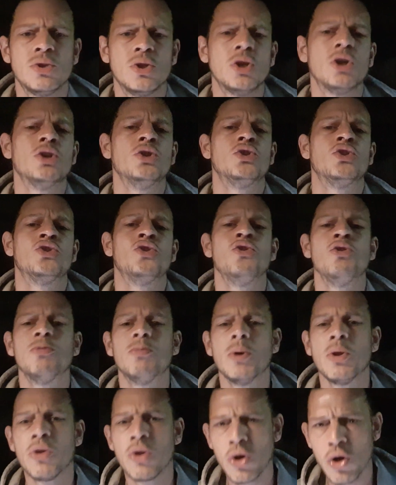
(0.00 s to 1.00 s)
to
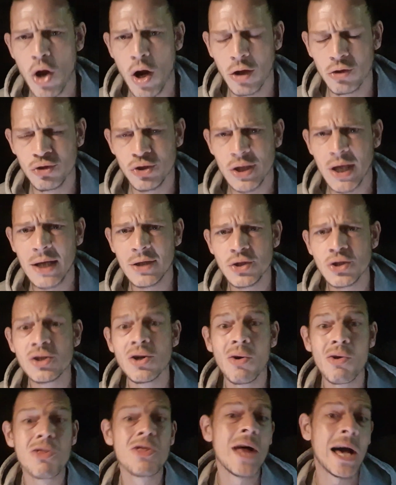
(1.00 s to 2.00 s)
consume the content,
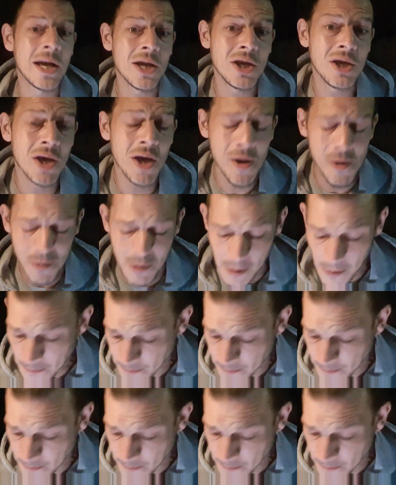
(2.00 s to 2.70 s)
so thank you.